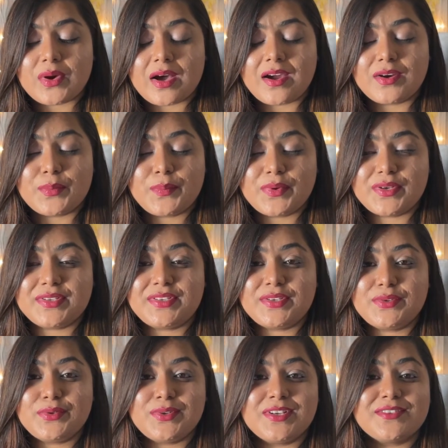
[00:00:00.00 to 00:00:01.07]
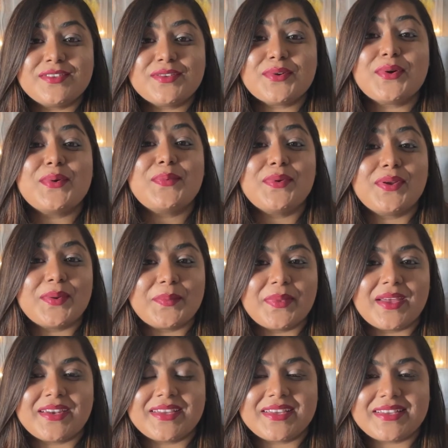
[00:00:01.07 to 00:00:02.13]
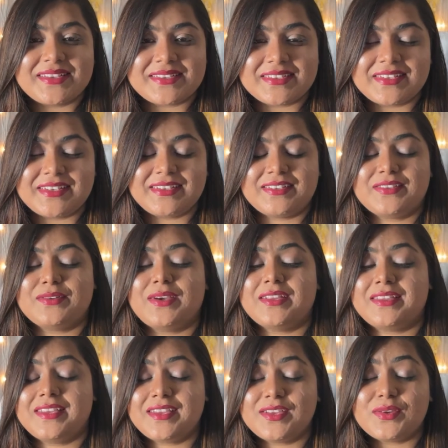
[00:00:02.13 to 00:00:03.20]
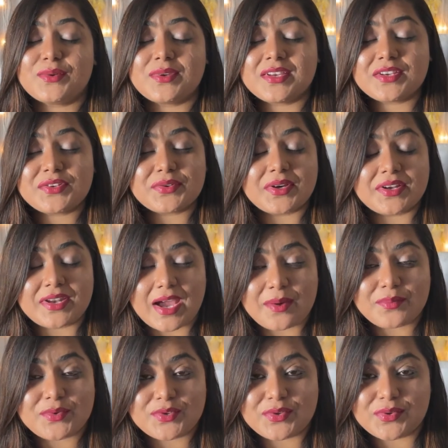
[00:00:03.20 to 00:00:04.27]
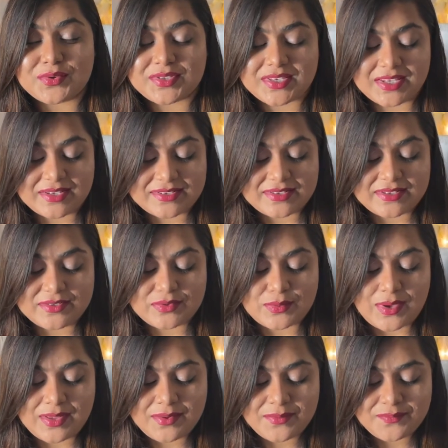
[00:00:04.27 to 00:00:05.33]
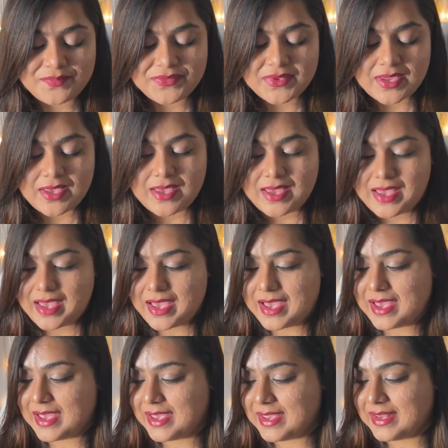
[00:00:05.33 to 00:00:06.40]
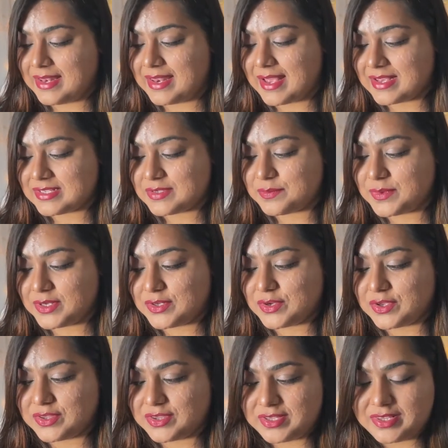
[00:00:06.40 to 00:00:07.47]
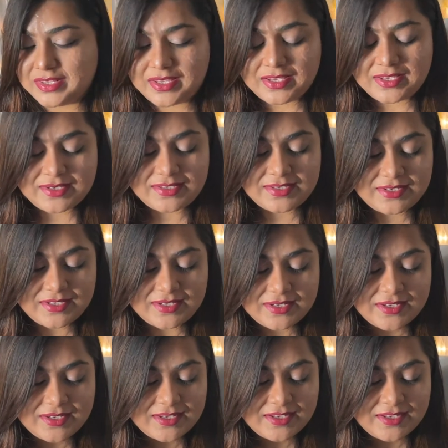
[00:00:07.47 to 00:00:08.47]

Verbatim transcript: are a person who doesn't open up that easily. So I think you need to adapt to those things as well. And last but not the least,